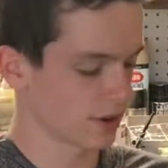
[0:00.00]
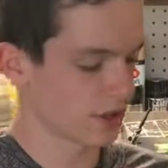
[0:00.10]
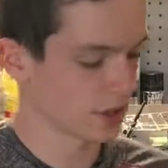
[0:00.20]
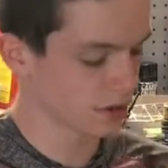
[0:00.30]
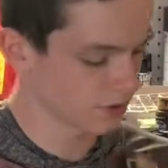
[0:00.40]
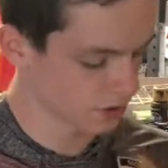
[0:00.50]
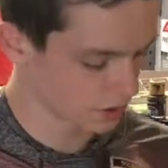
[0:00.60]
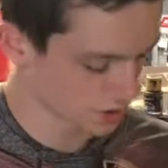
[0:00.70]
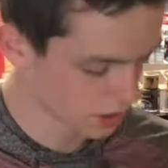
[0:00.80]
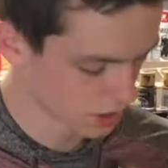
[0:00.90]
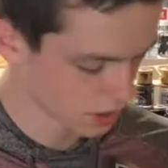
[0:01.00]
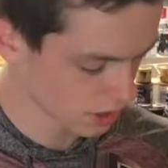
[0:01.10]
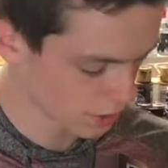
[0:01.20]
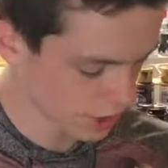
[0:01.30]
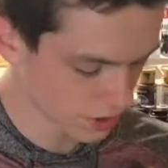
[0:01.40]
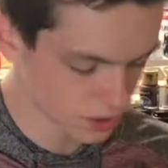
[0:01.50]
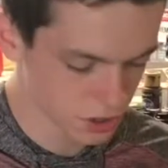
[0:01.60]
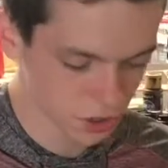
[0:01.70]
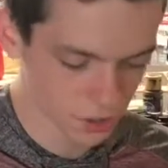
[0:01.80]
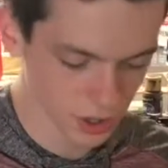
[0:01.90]
I think, if you were to compare the
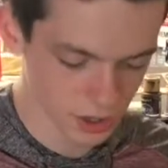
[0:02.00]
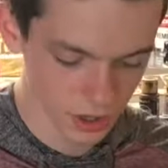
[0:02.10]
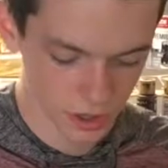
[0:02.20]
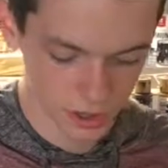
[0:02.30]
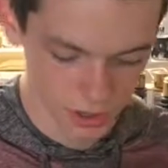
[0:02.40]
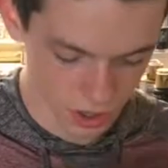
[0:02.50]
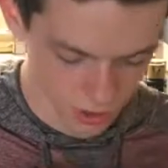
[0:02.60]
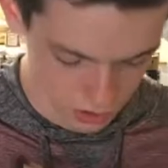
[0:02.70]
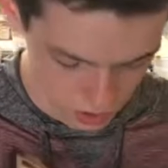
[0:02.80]
two. But just going